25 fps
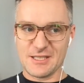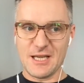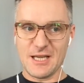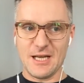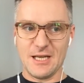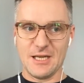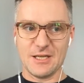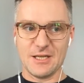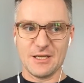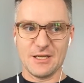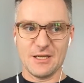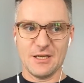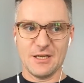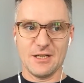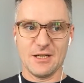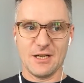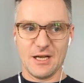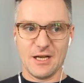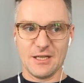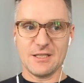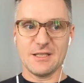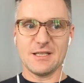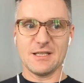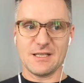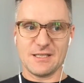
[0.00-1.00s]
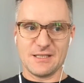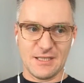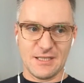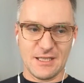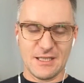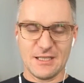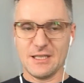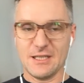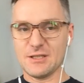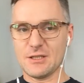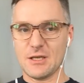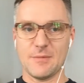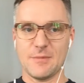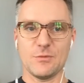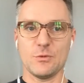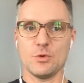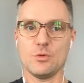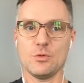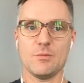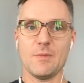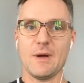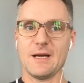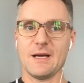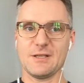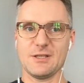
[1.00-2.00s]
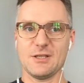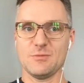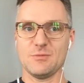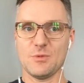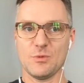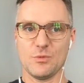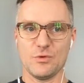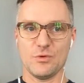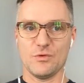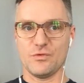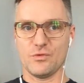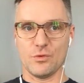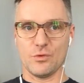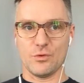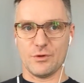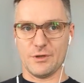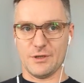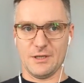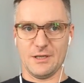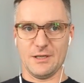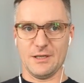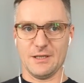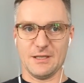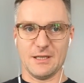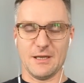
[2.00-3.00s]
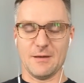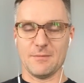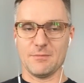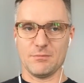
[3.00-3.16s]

they achieved at most 2, more like 1.5.